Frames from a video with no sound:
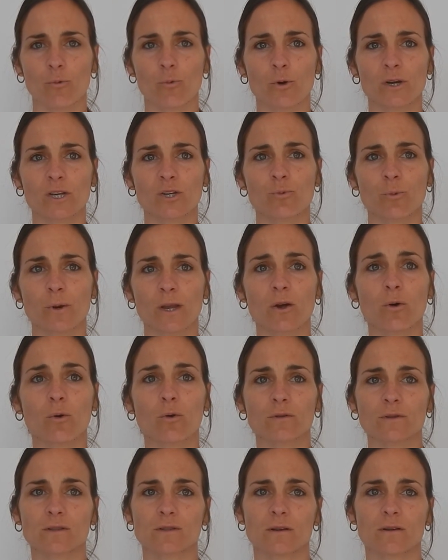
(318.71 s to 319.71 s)
which we
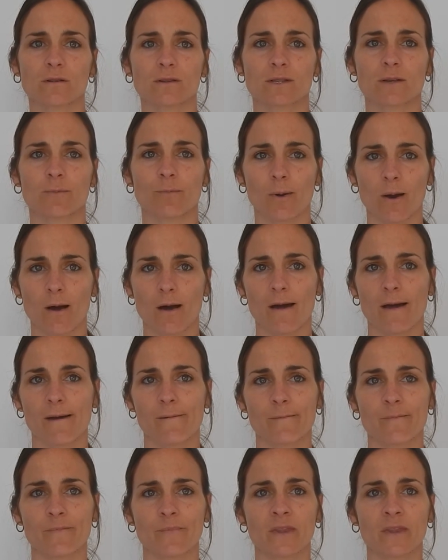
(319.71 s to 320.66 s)
also supply.